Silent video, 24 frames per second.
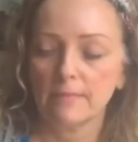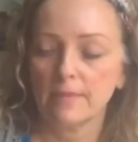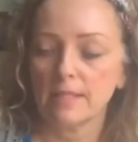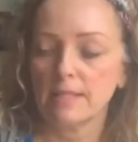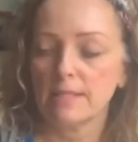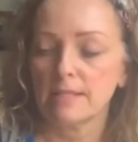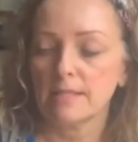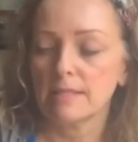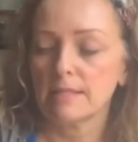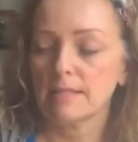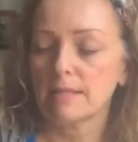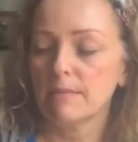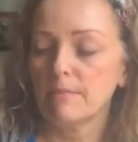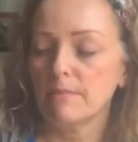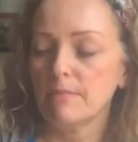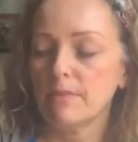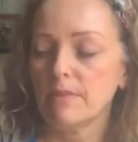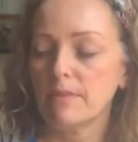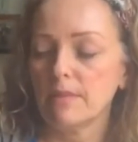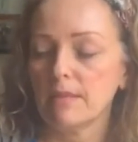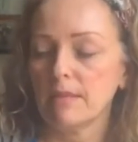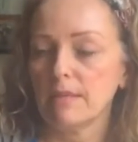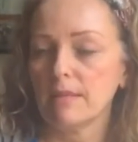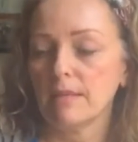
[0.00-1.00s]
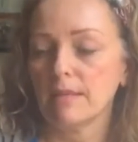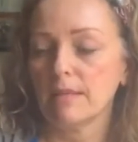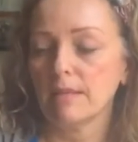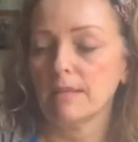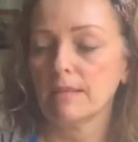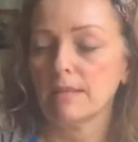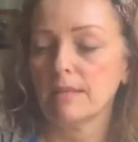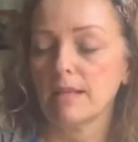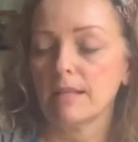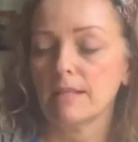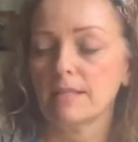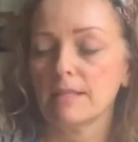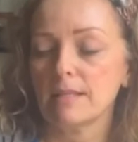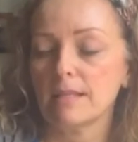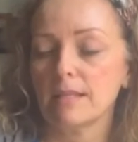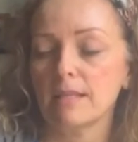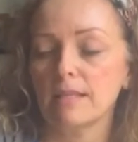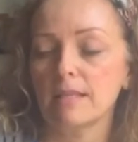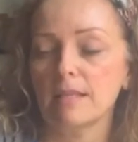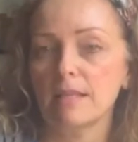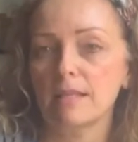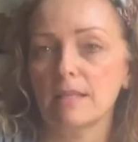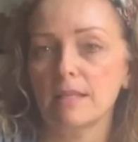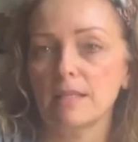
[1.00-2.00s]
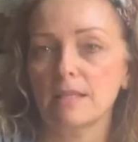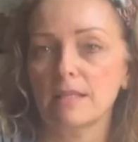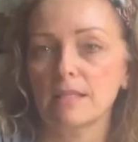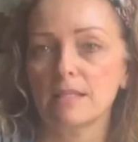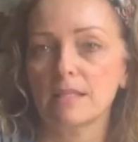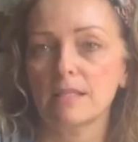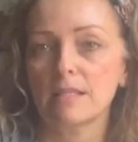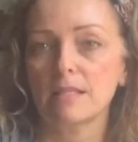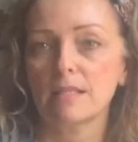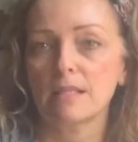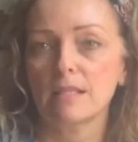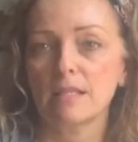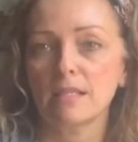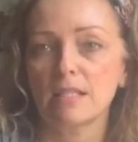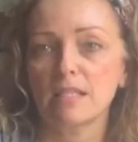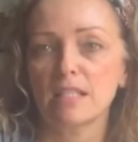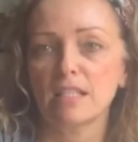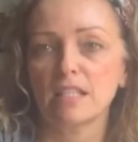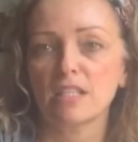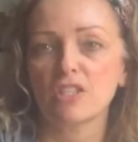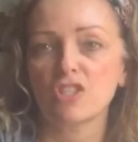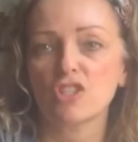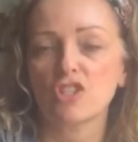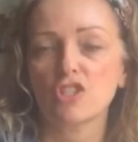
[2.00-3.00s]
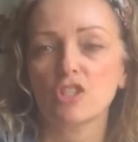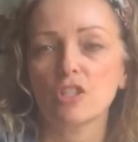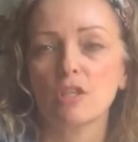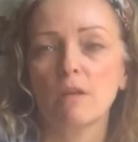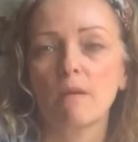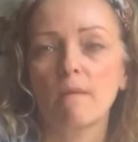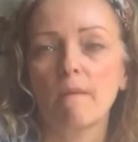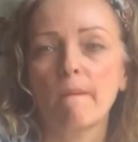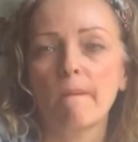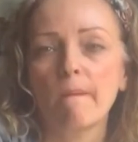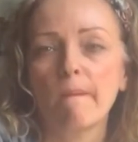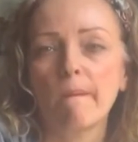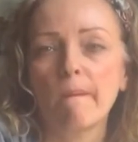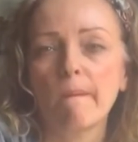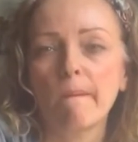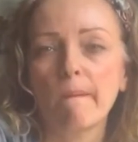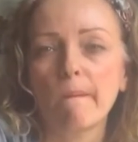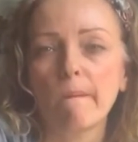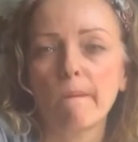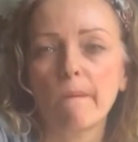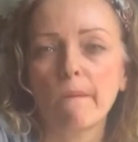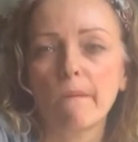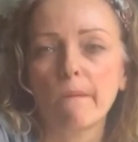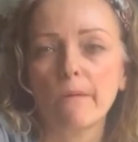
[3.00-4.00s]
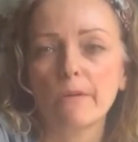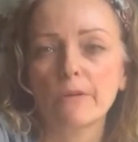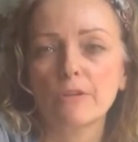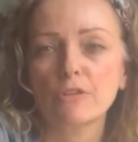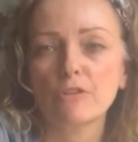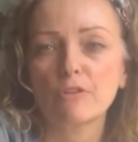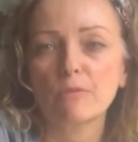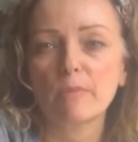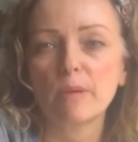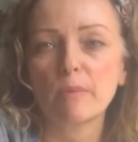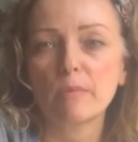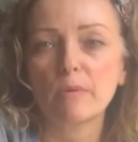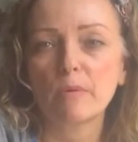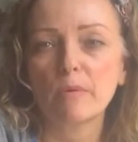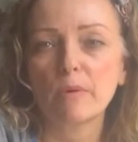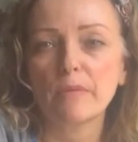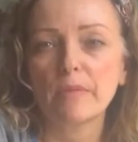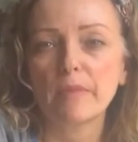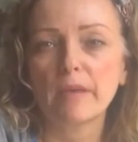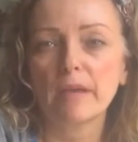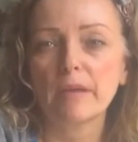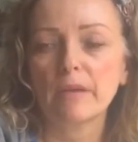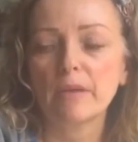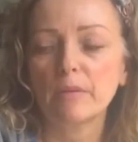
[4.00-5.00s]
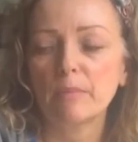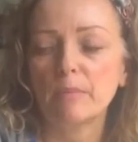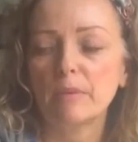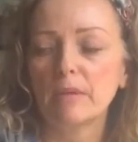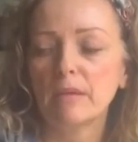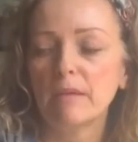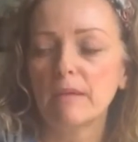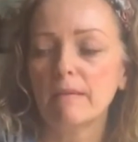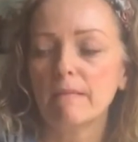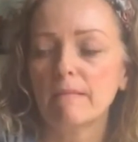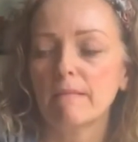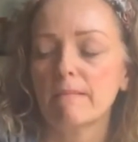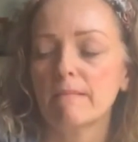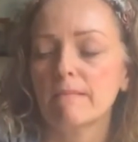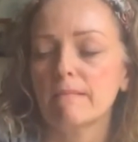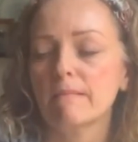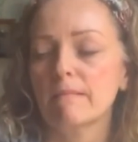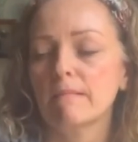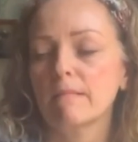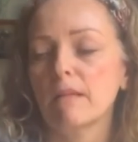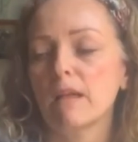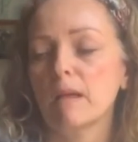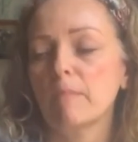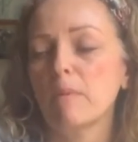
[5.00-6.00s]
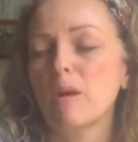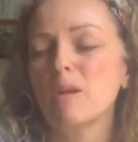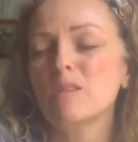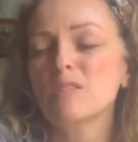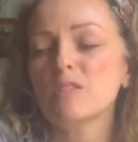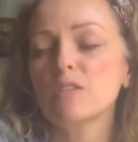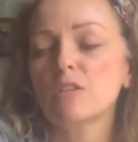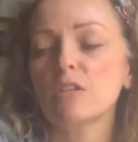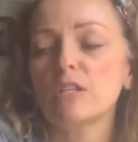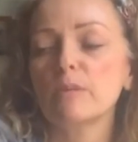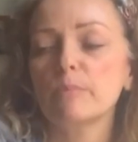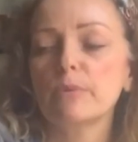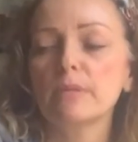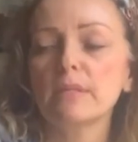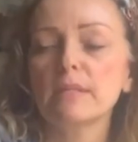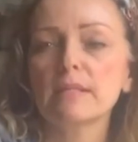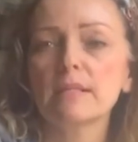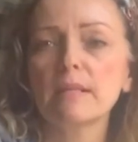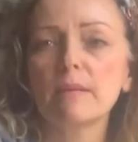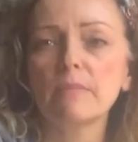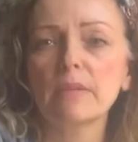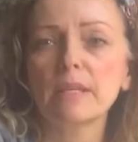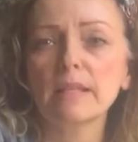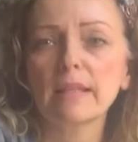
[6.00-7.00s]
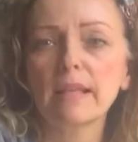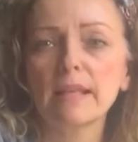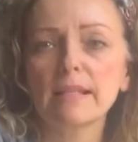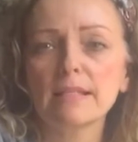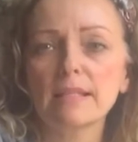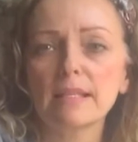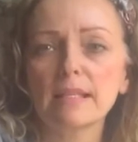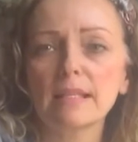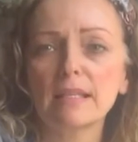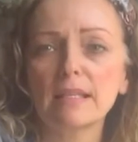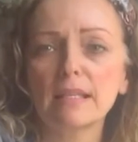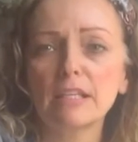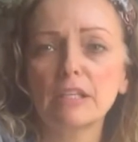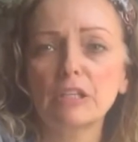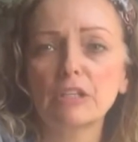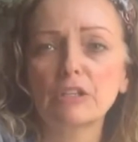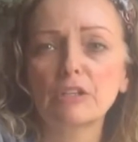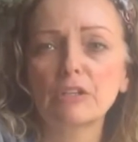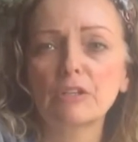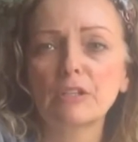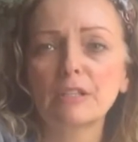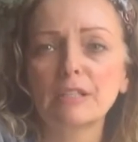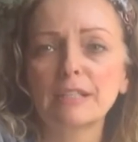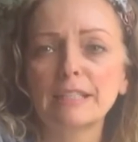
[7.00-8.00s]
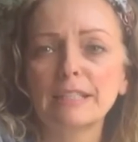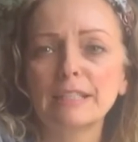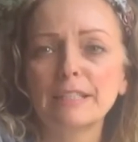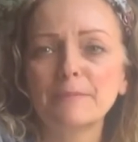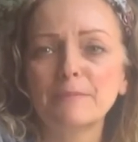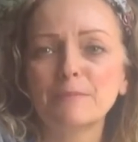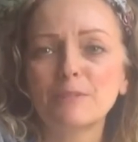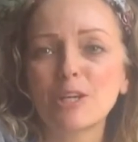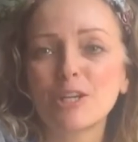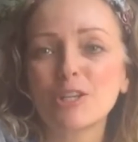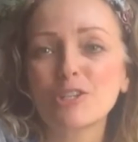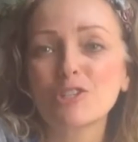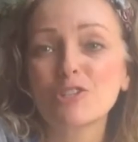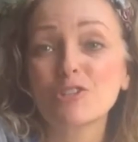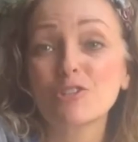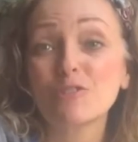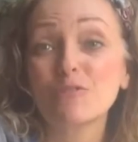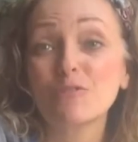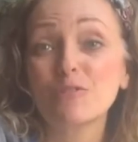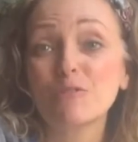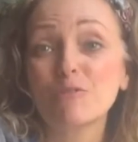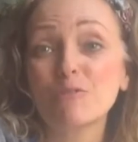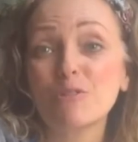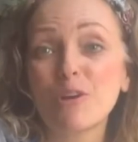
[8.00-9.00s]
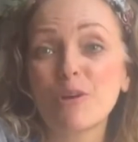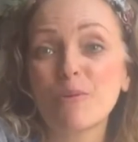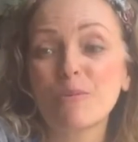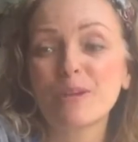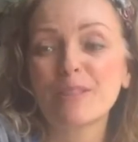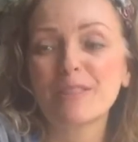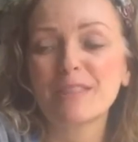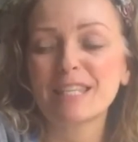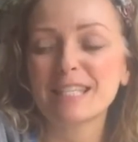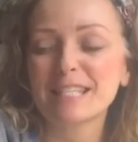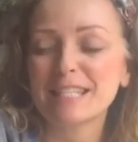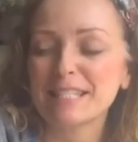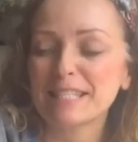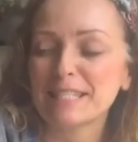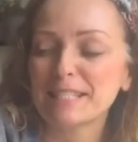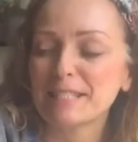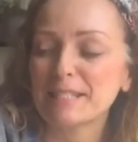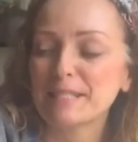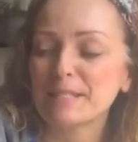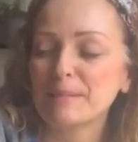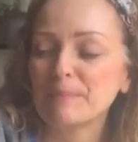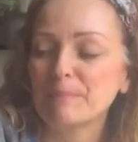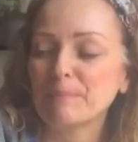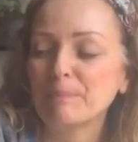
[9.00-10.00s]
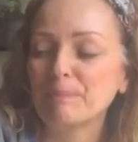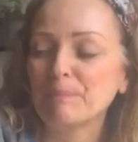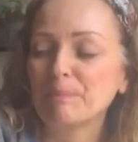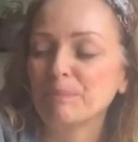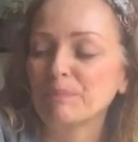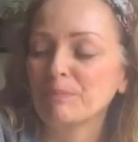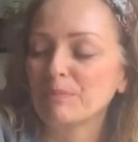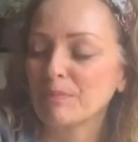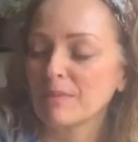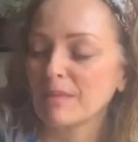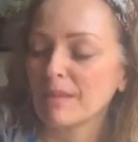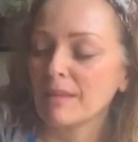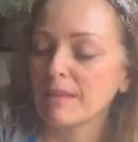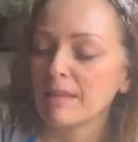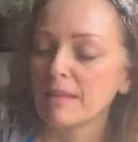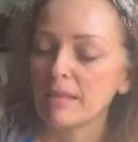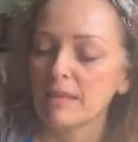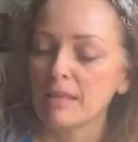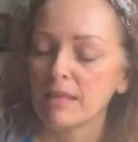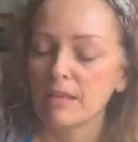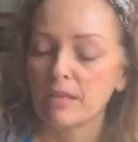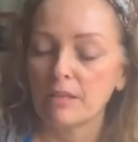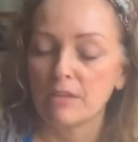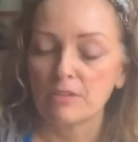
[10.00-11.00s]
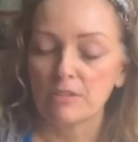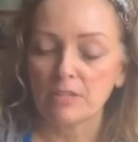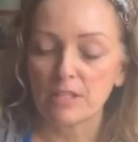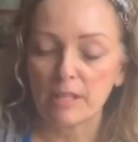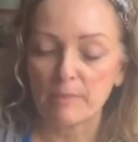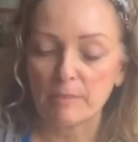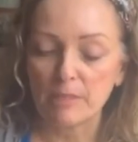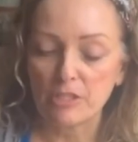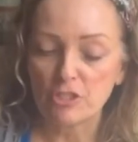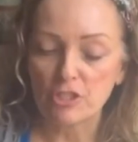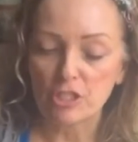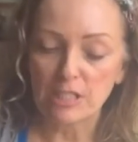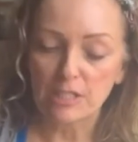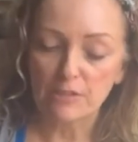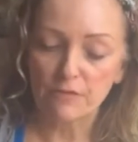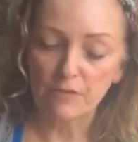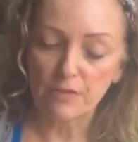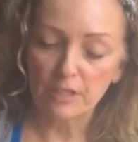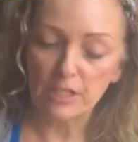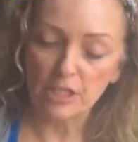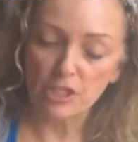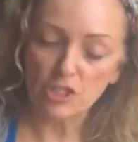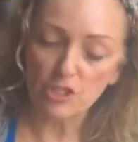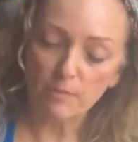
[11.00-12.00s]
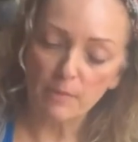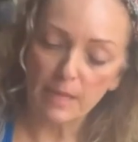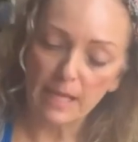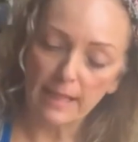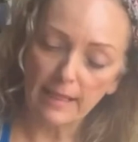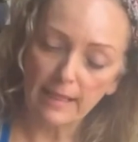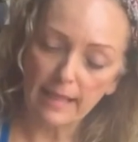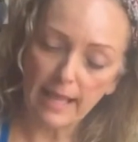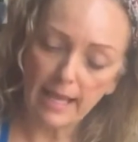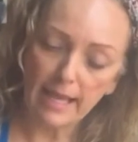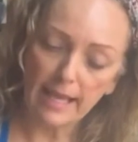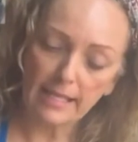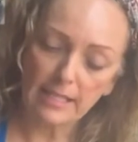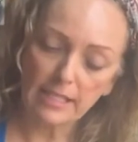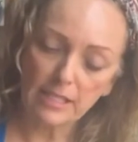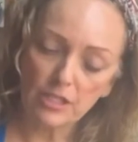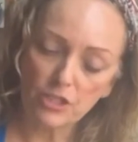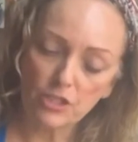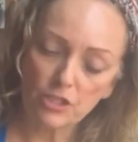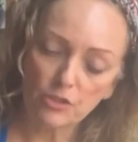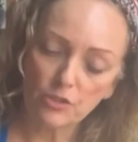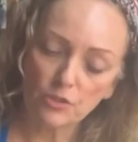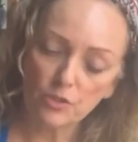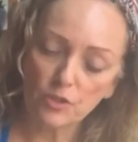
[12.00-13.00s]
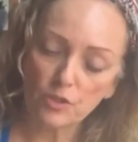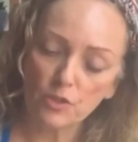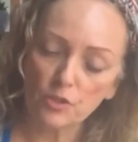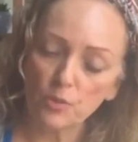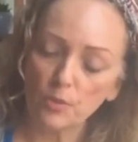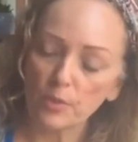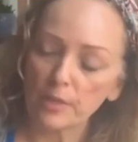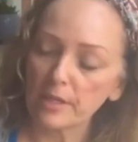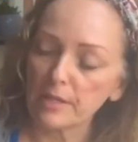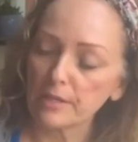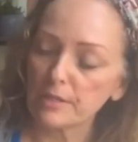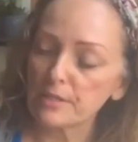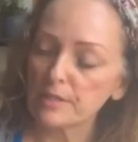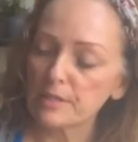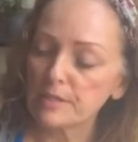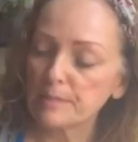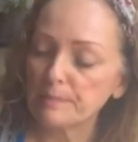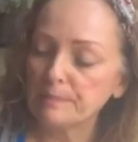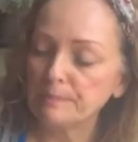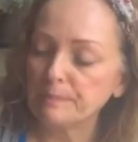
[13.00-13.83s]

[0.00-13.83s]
Something that's in this dish. Do you remember what that could be? I'm also gonna put something that's in here. Not sure if you know what this is. So let me just finish my last 2 squares.